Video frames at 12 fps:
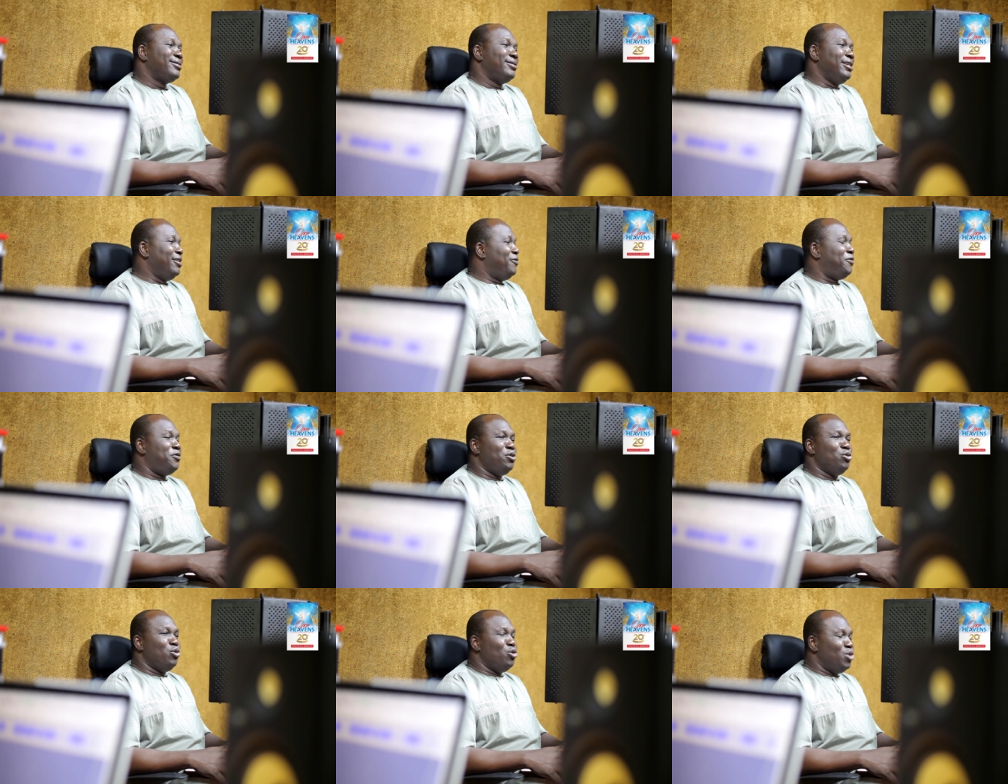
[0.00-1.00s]
If
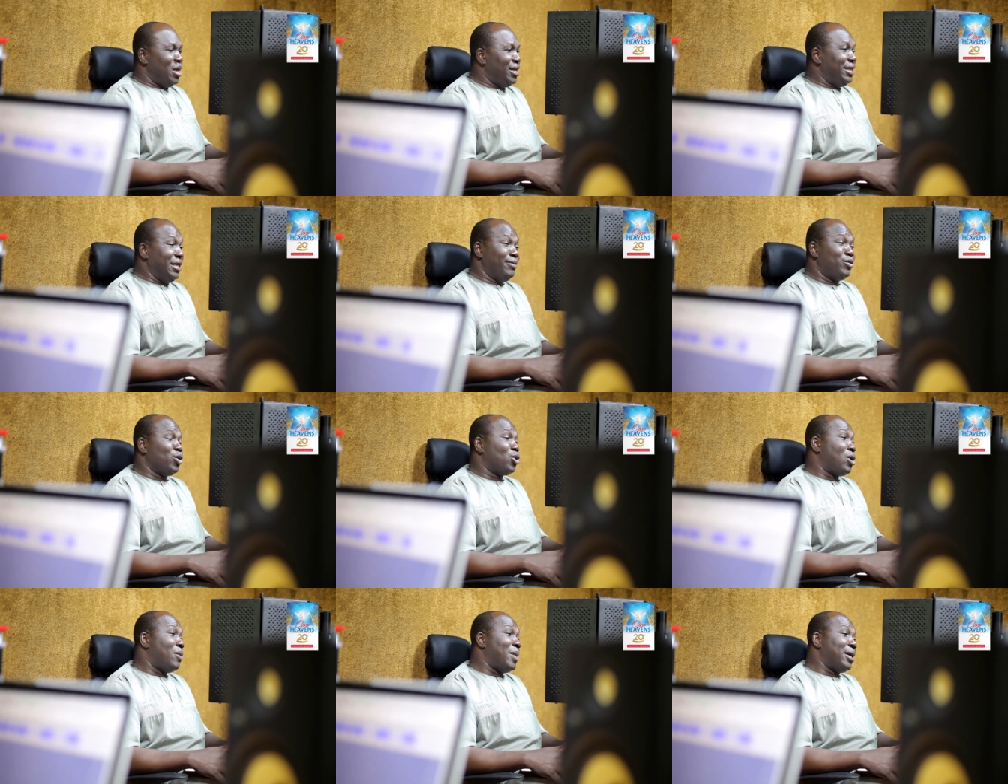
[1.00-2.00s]
you need Him to
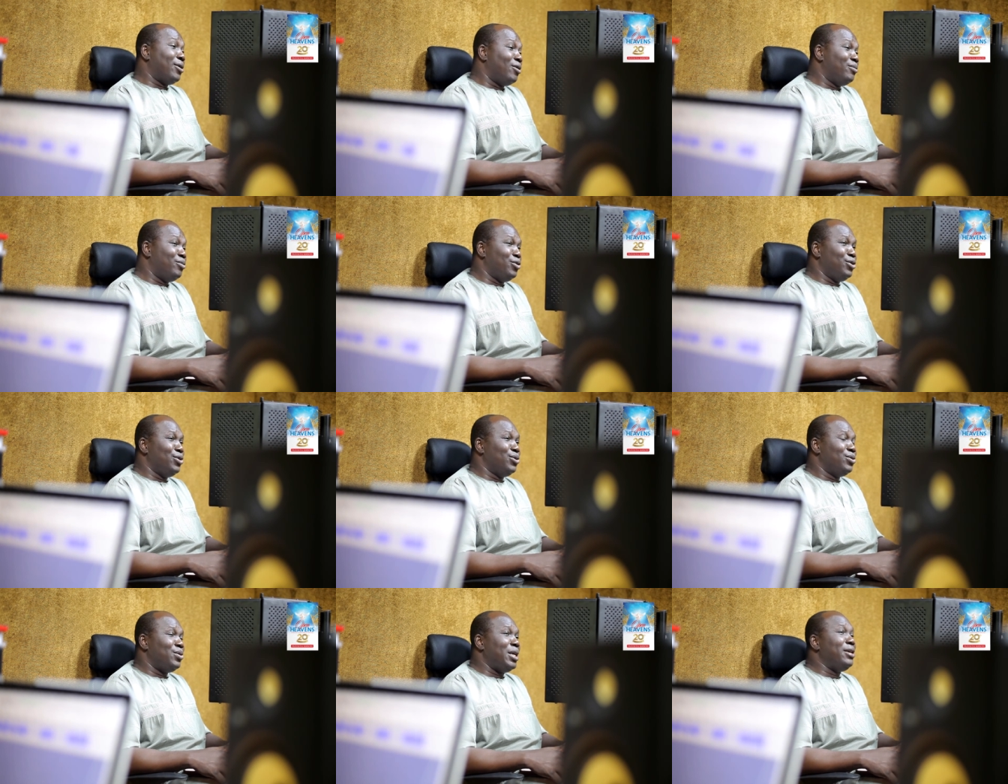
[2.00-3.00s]
come and humble you,
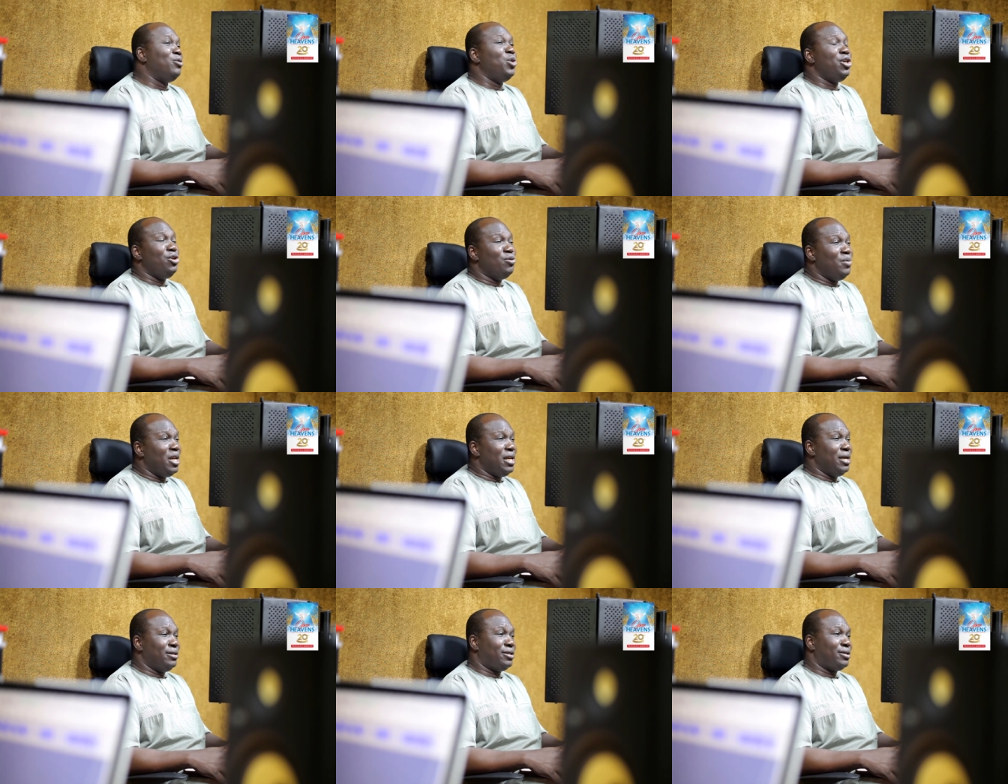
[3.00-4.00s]
He will
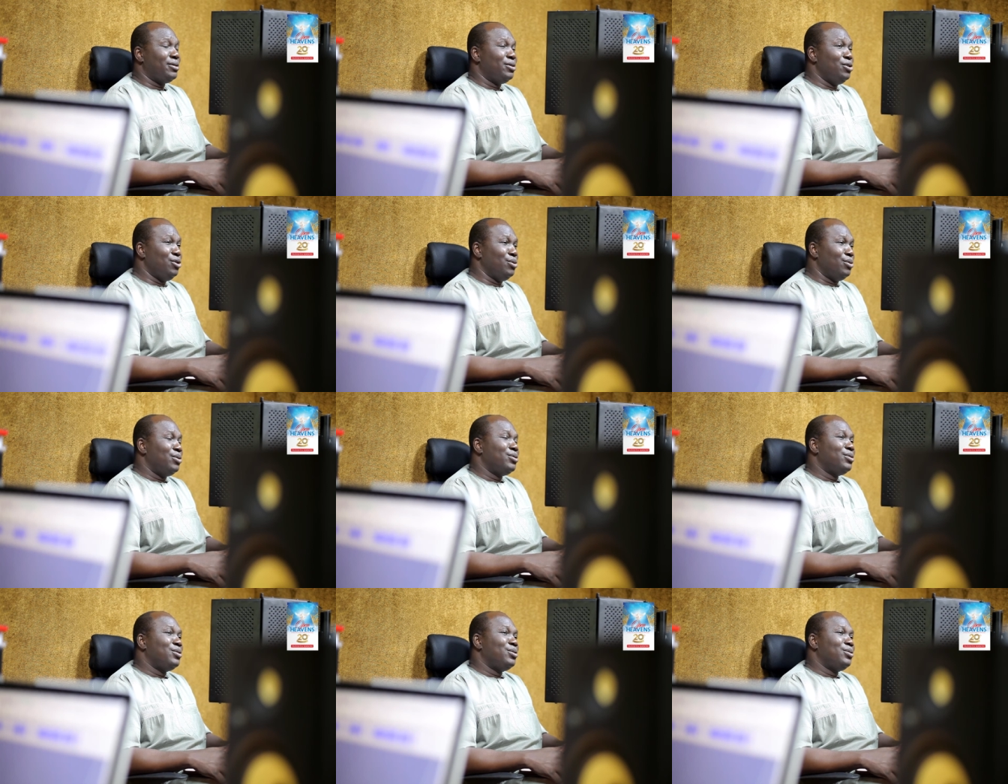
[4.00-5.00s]
humiliate you.
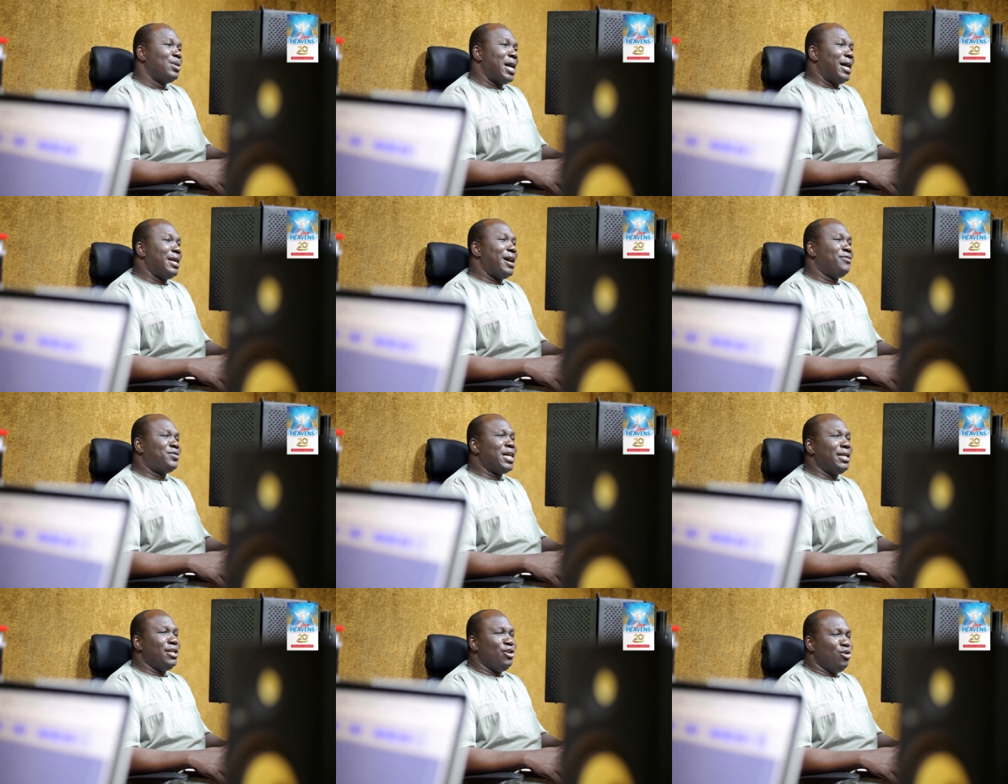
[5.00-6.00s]
And after
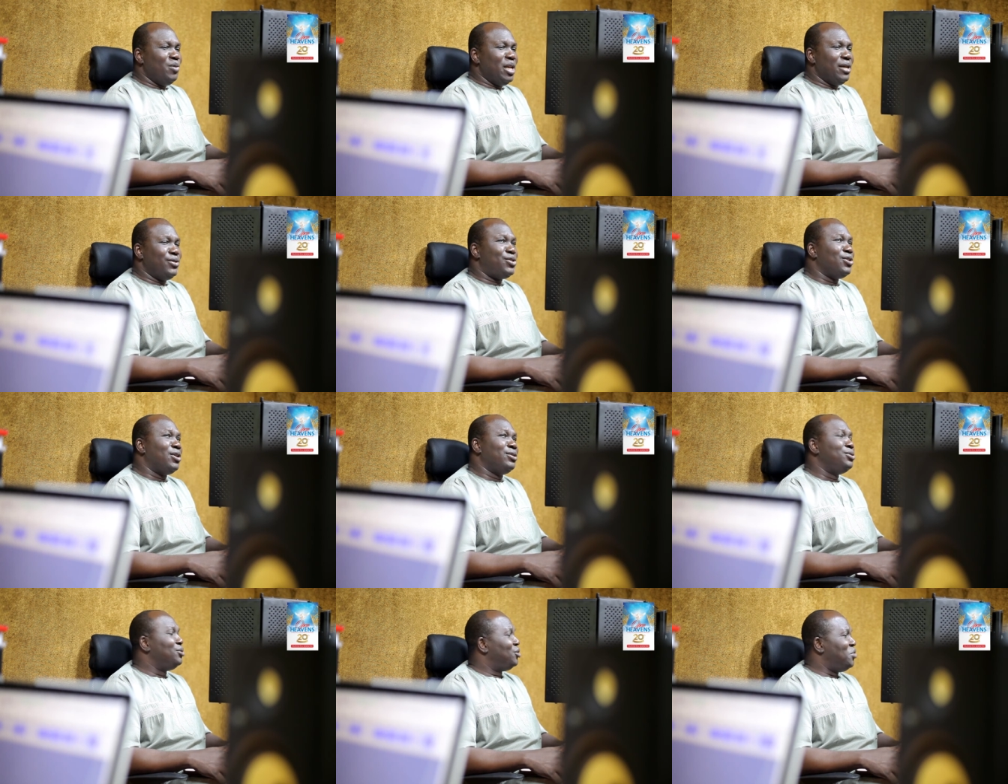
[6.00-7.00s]
the humiliation,
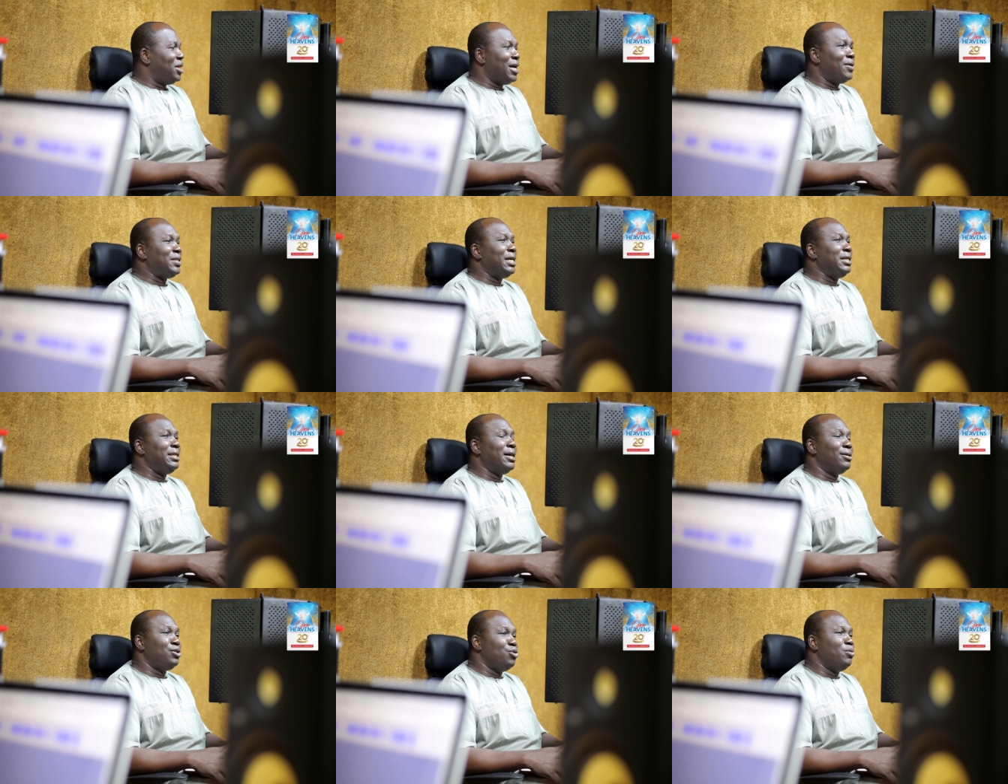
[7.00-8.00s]
without any
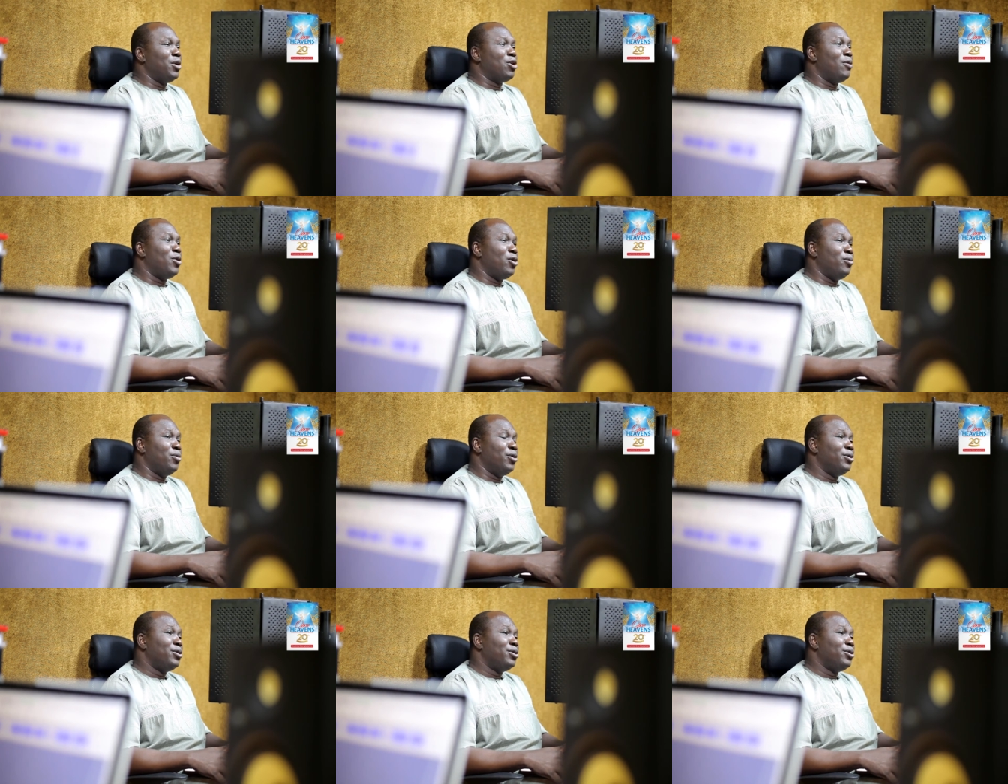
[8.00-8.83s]
doubt, you will become humble.